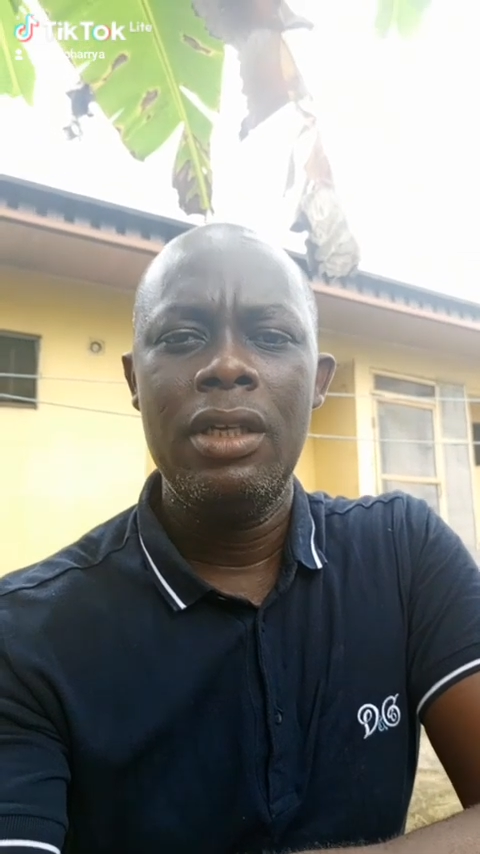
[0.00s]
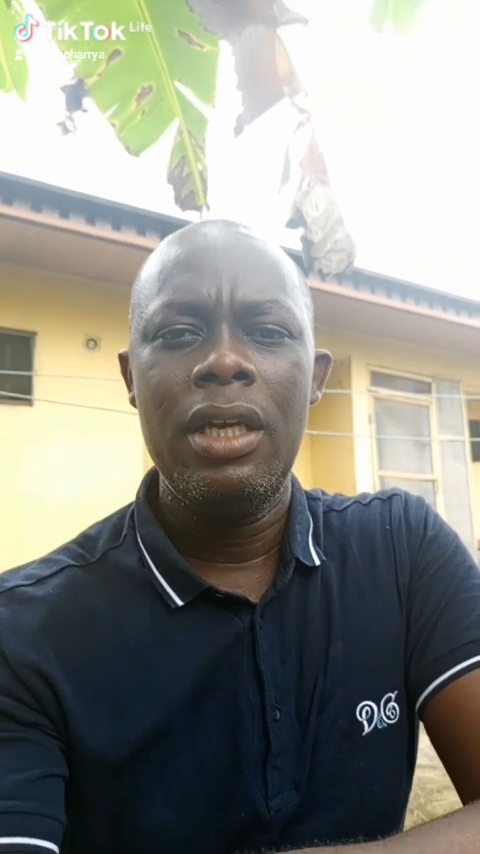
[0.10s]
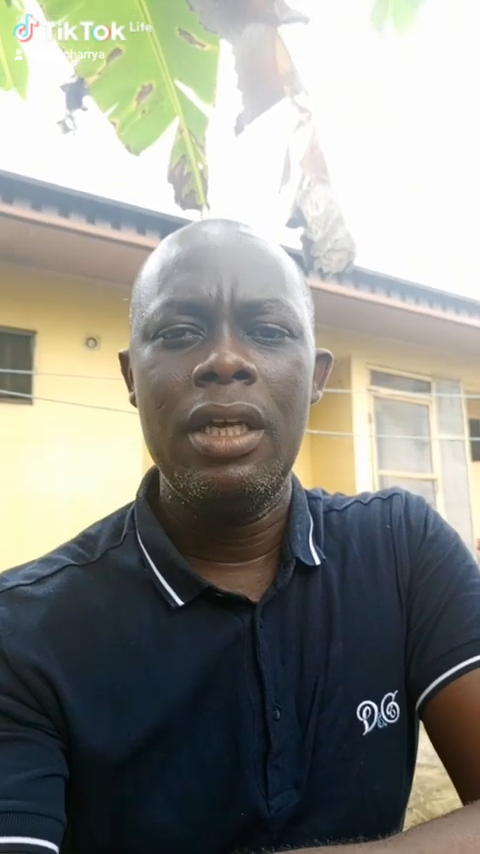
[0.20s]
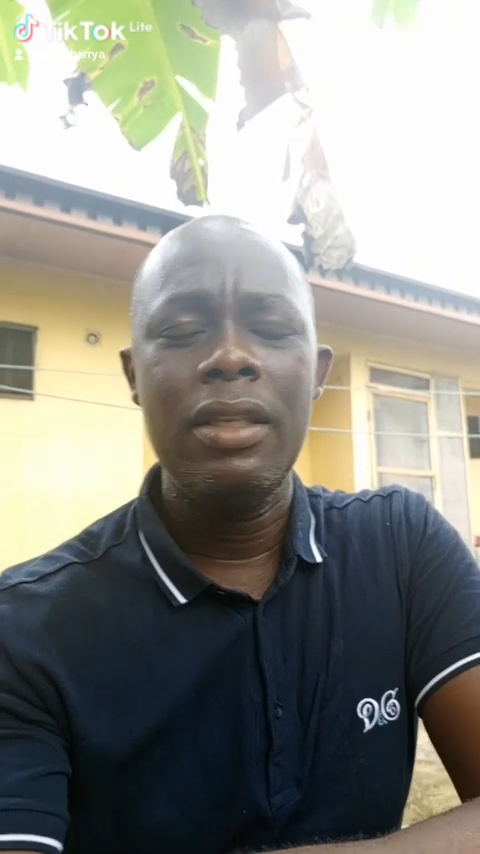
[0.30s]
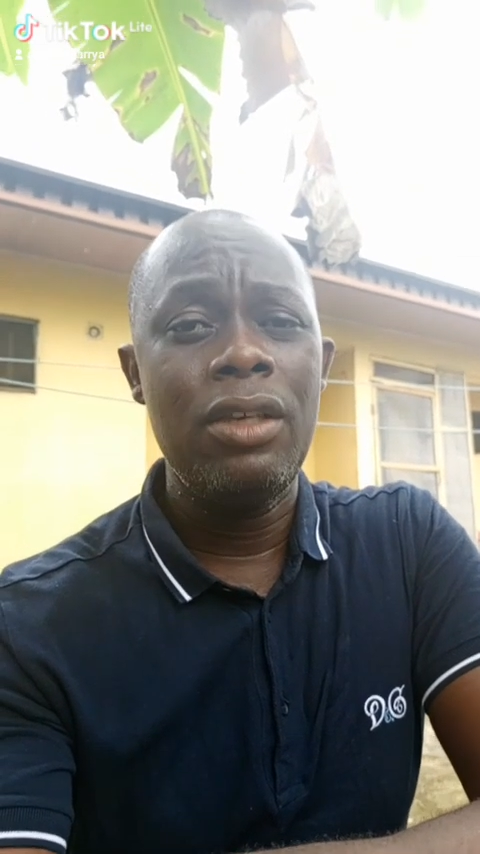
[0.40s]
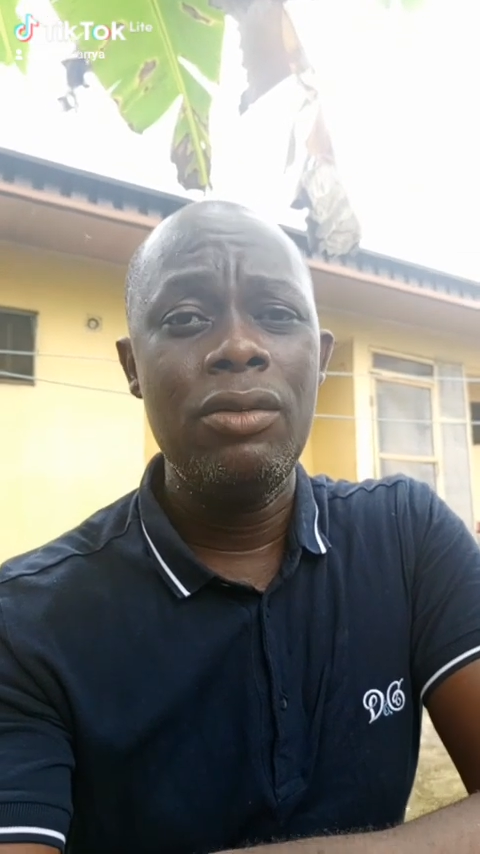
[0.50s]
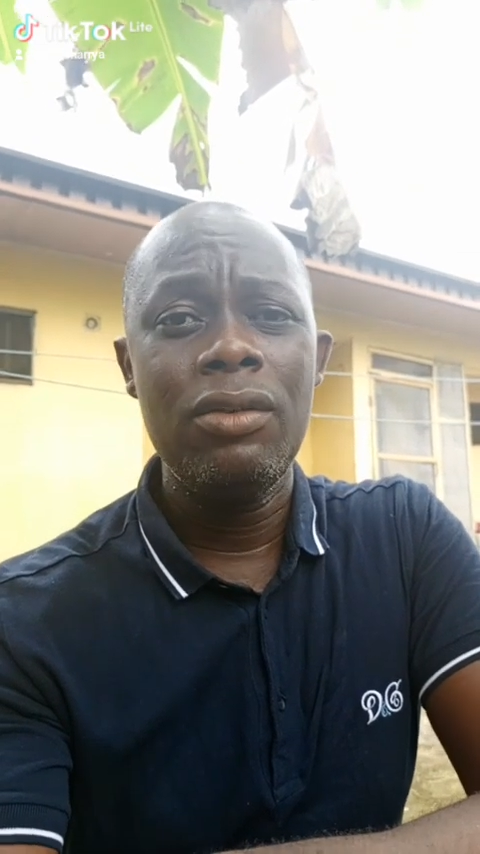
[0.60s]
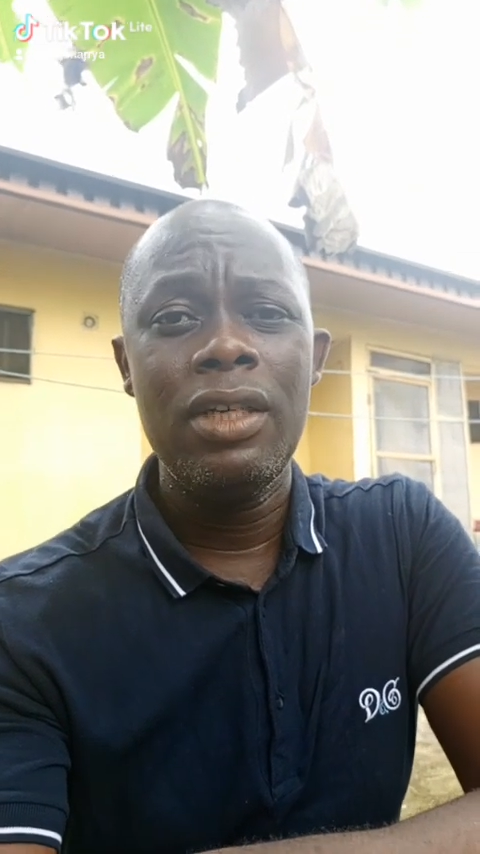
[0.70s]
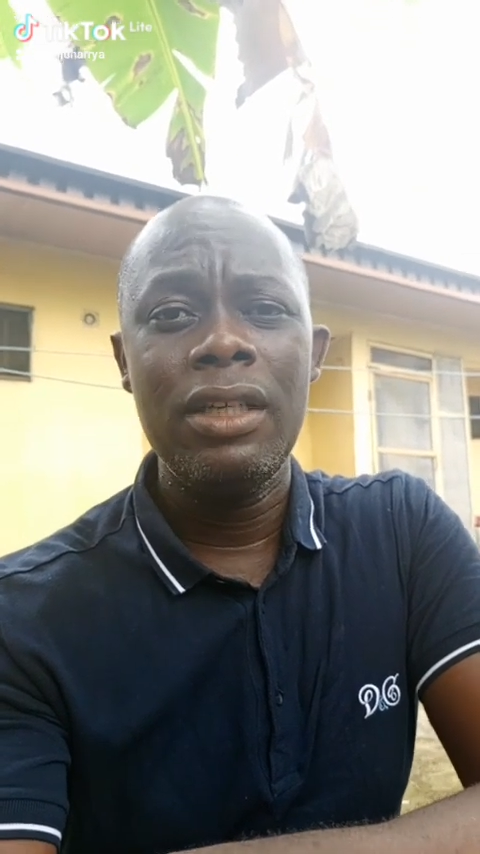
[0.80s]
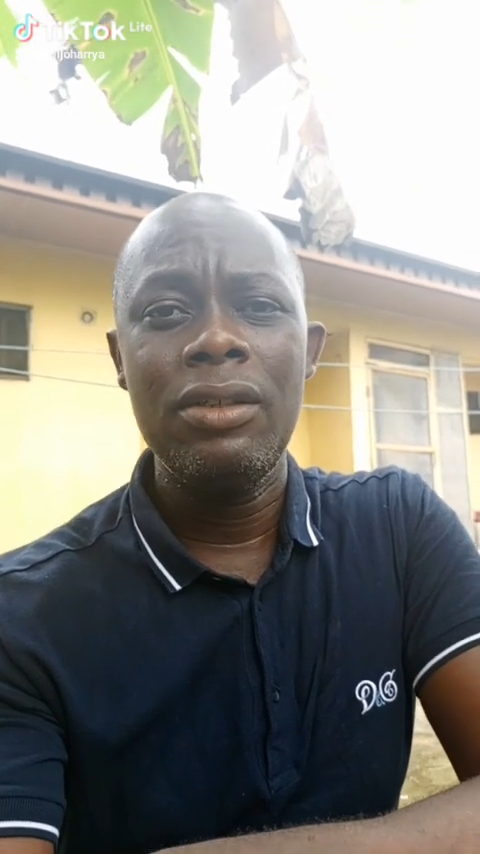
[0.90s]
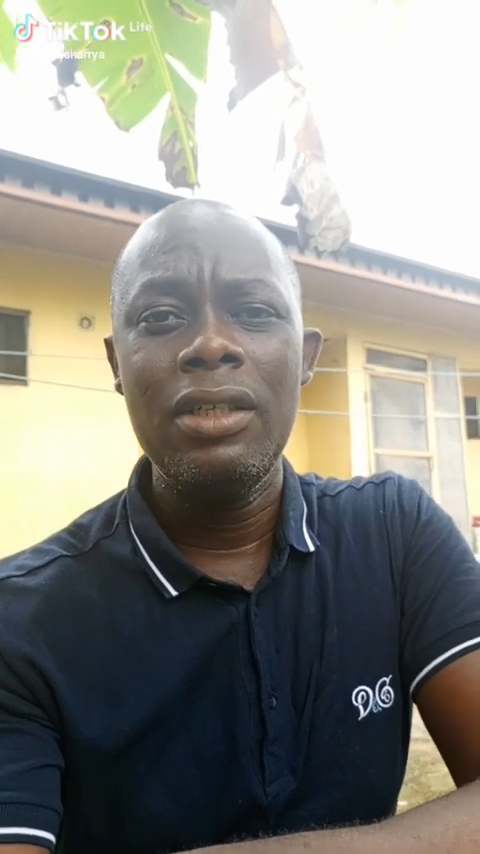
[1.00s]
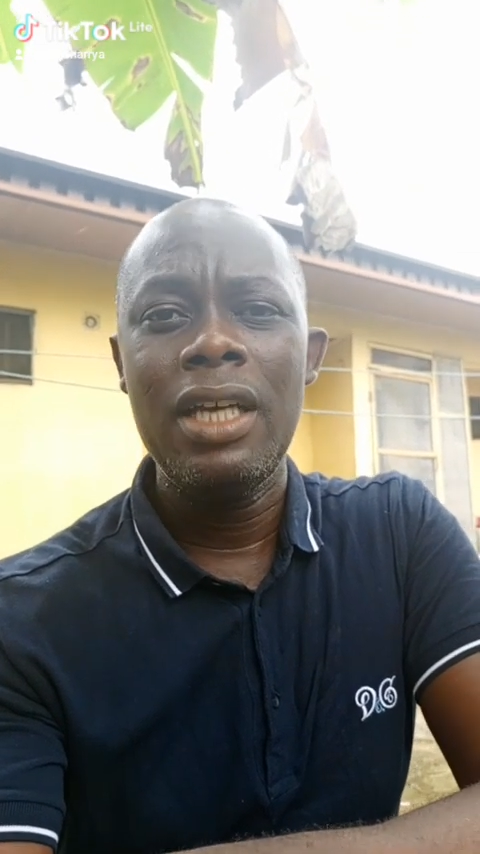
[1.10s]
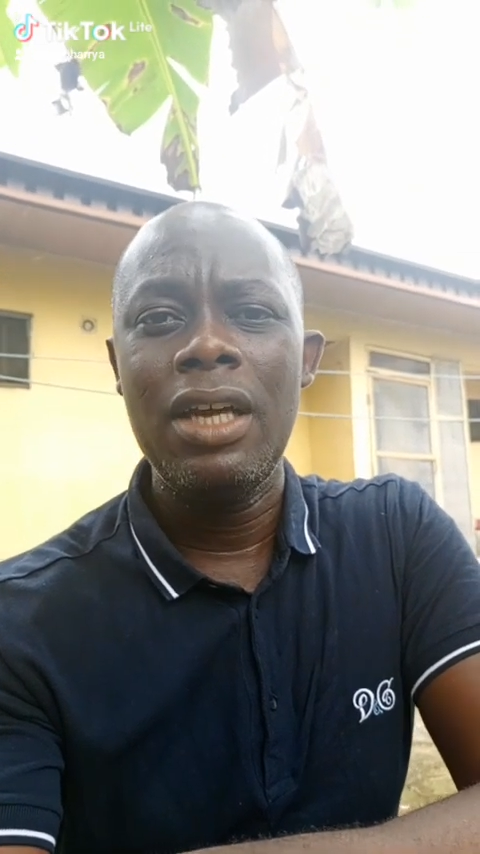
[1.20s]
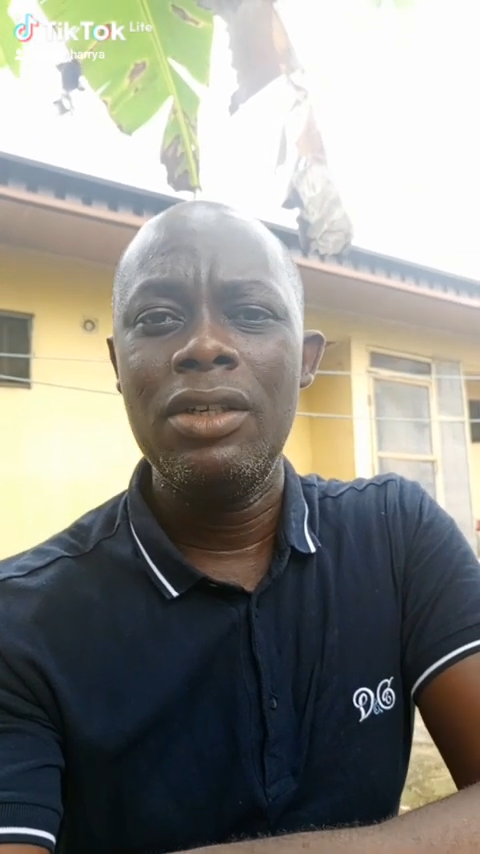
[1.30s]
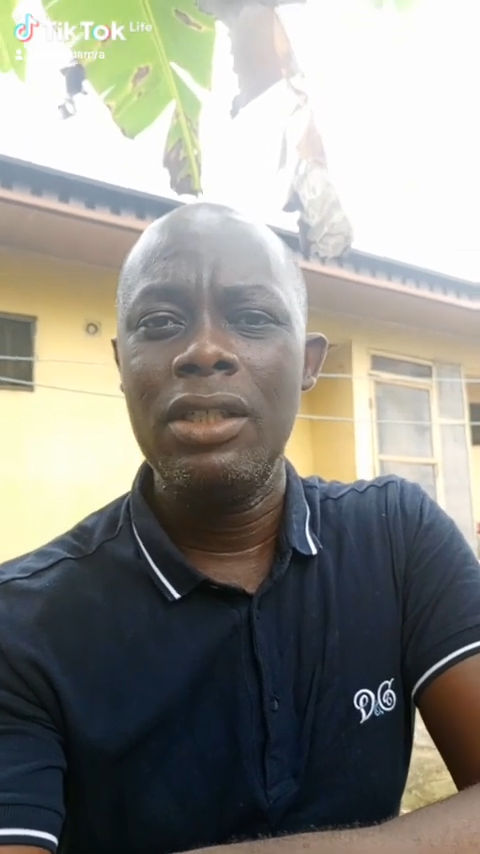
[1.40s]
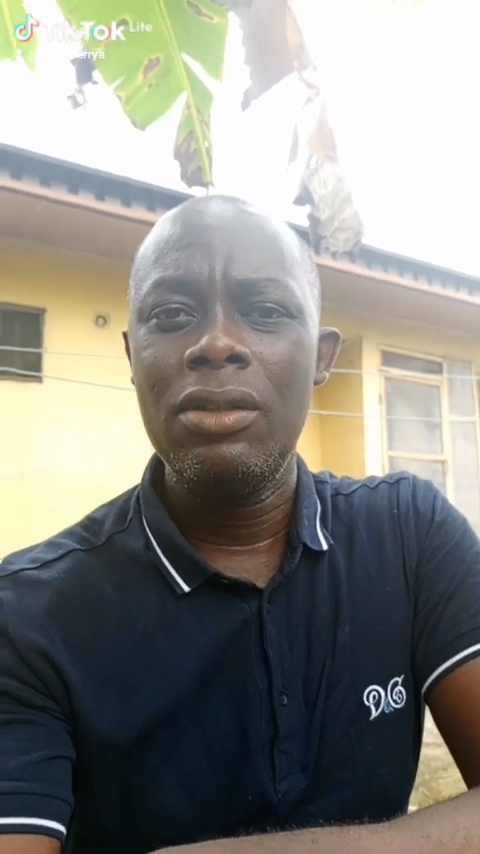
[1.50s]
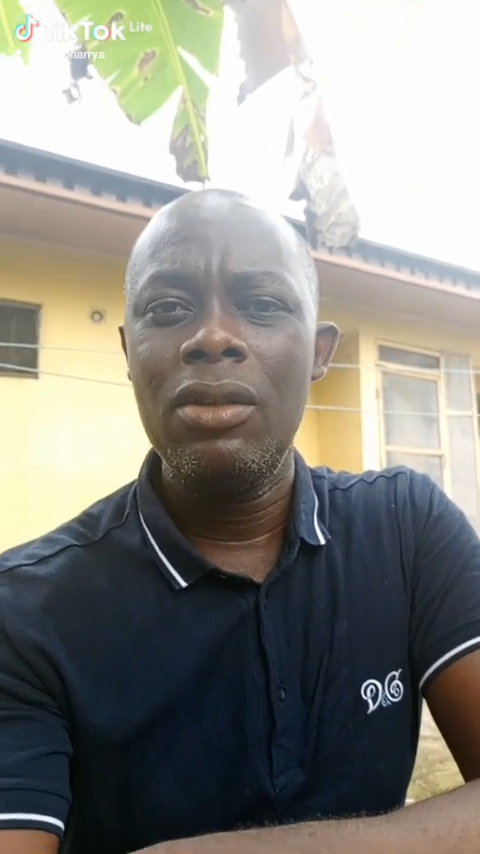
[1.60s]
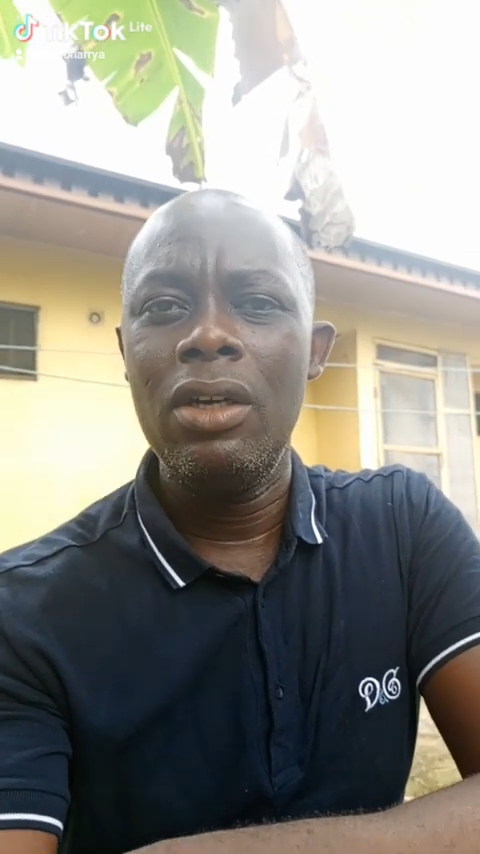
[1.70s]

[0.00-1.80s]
And they're eukaryotic